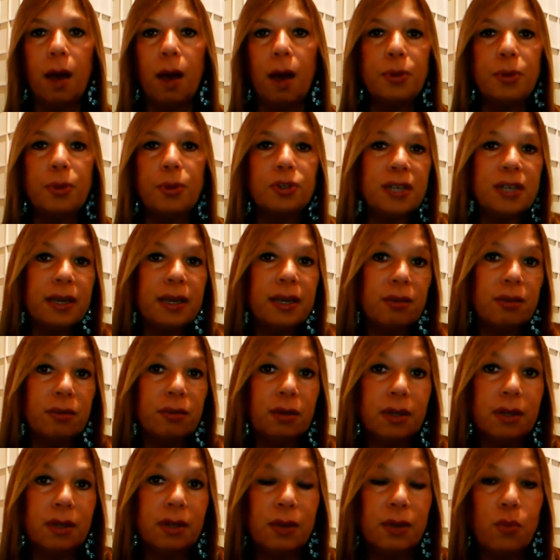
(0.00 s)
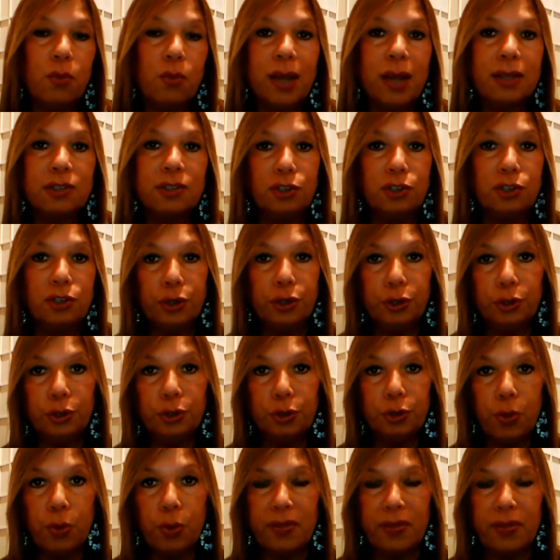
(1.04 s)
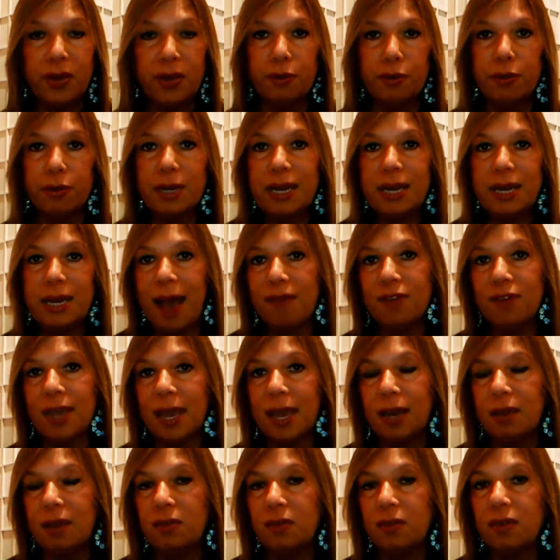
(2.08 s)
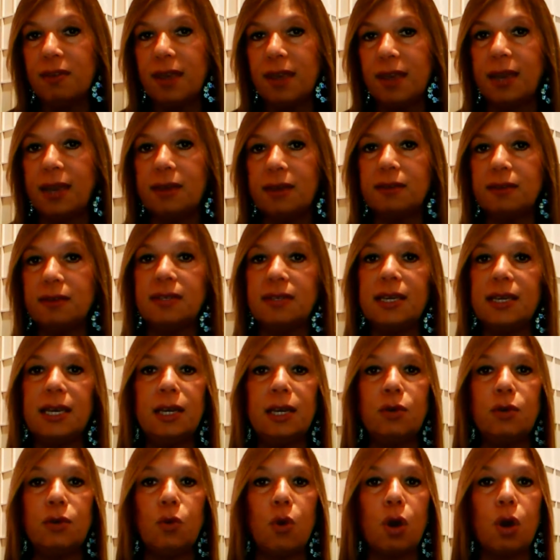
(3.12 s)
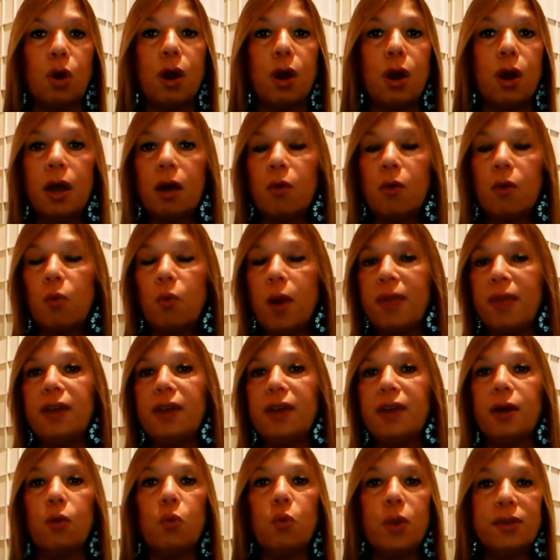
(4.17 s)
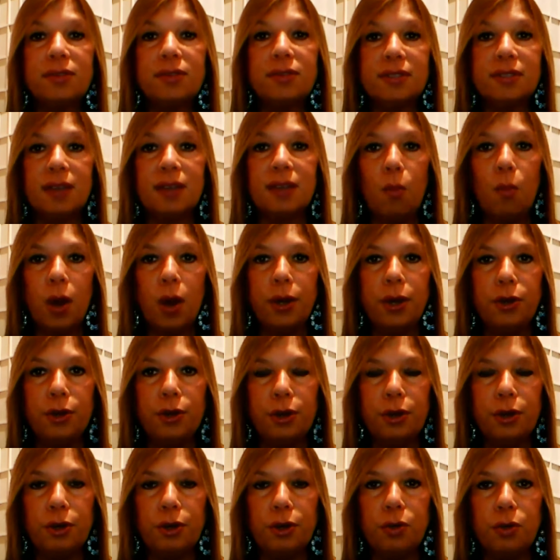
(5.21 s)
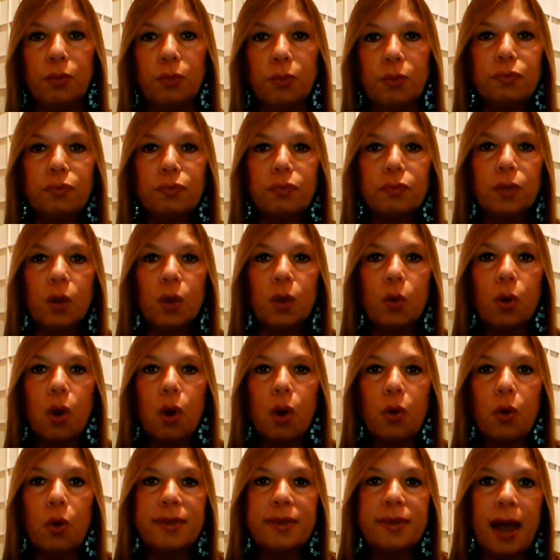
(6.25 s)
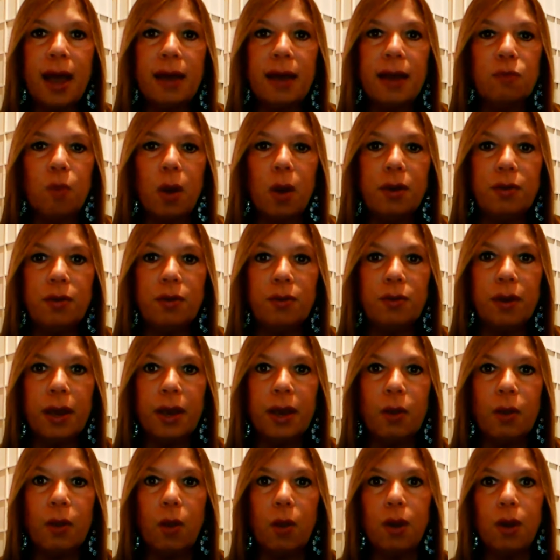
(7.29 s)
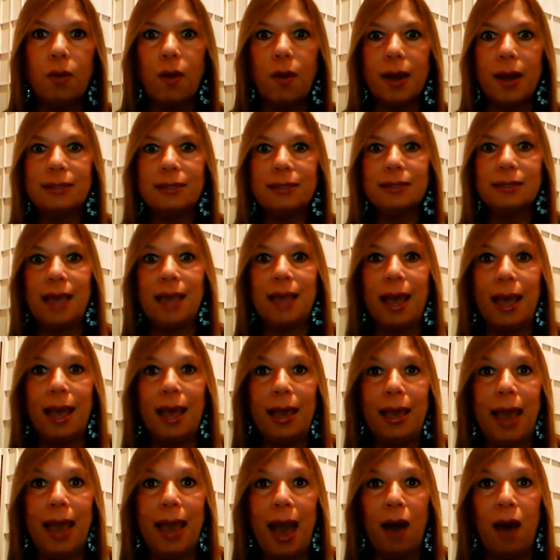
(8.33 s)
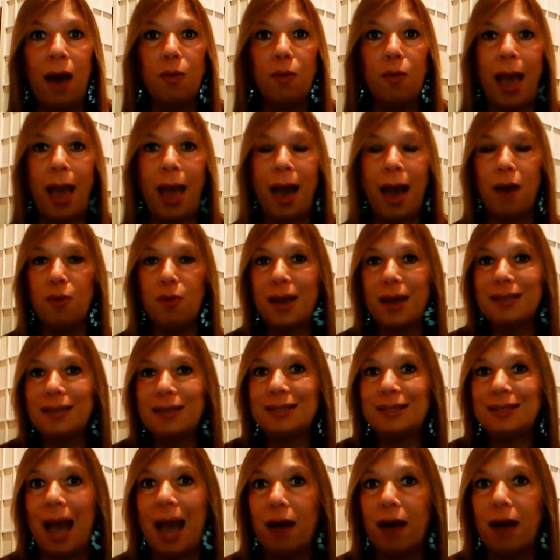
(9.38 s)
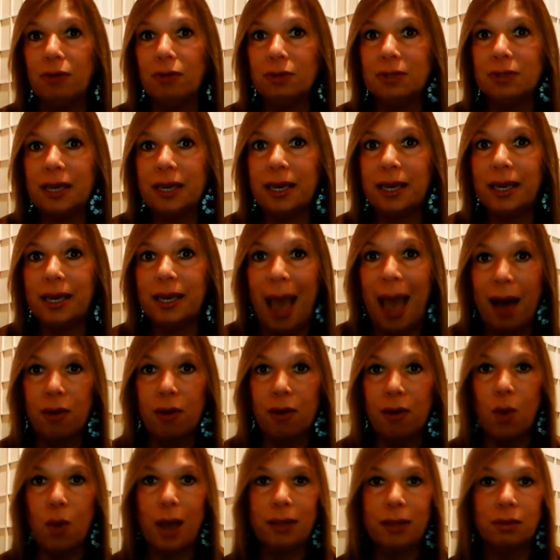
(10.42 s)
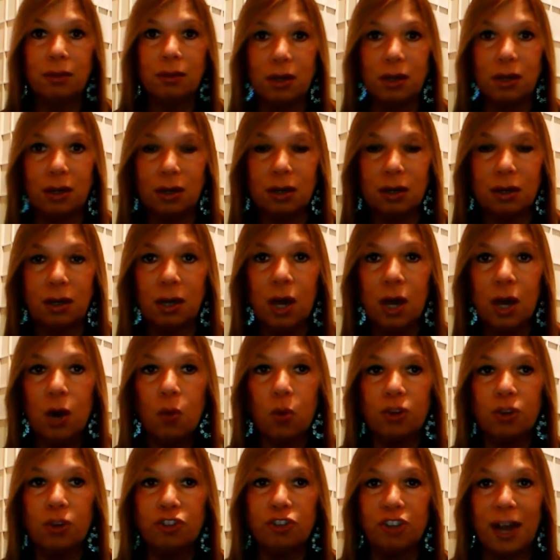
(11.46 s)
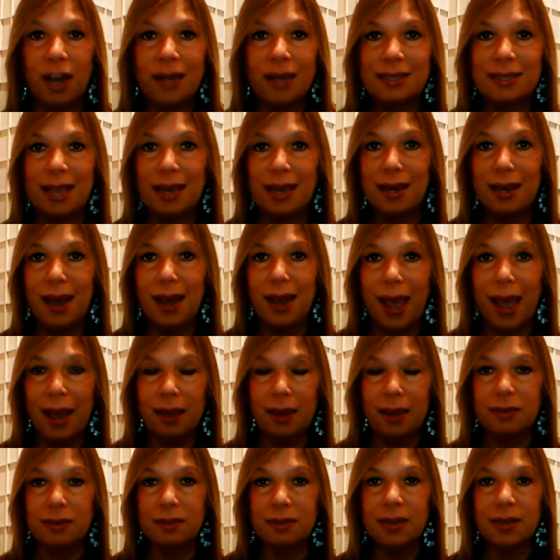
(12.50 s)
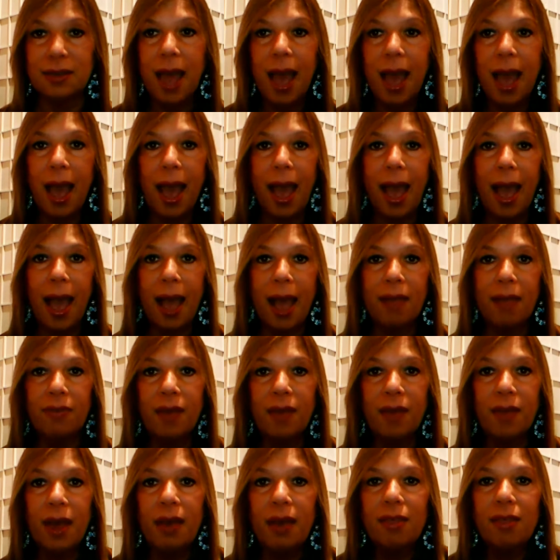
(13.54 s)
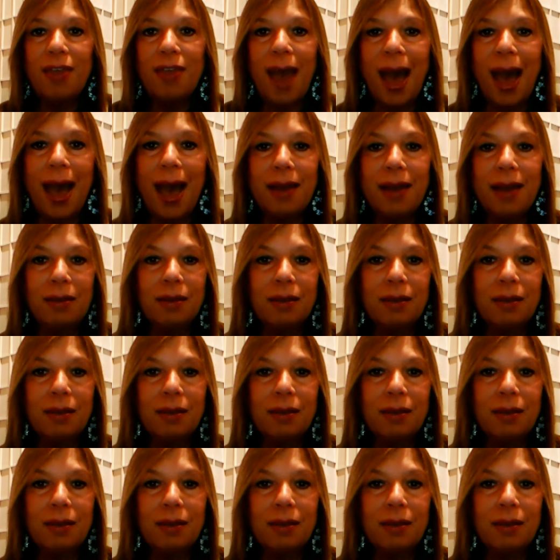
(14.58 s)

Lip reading: particularly when it's new, when they're navigating the dating scene, or when they're with someone new. We're always kind of wondering, what do I say? How am I sounding? How do I look? What should I say next? And that